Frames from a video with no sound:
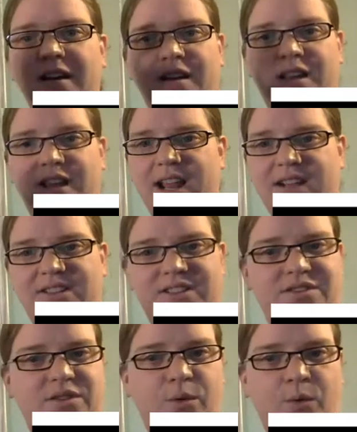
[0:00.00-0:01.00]

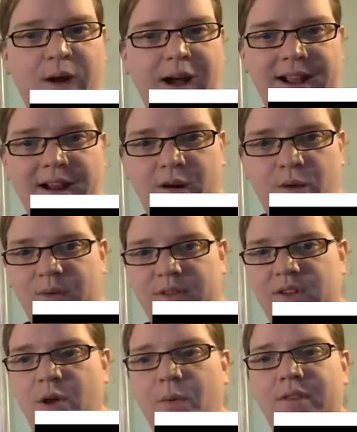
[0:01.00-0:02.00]
connected to wire with
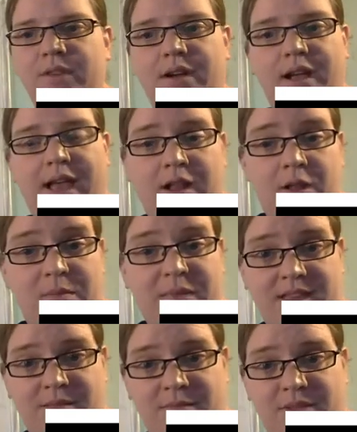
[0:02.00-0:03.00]
no other
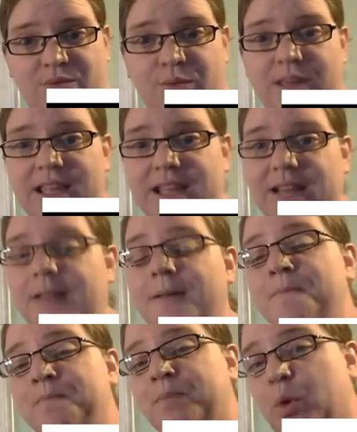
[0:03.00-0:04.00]
element in between
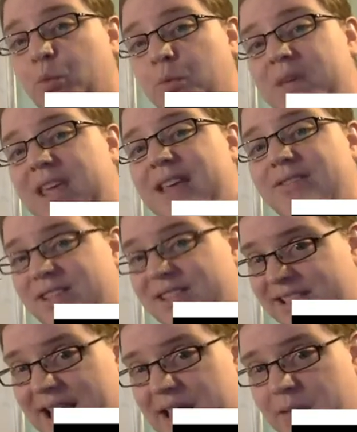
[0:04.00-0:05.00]
will be at the
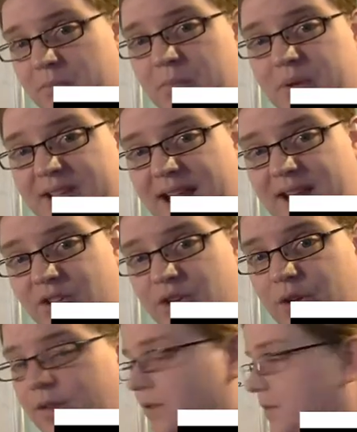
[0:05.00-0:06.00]
same
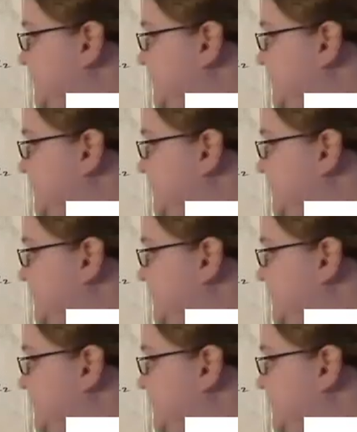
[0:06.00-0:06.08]
potential.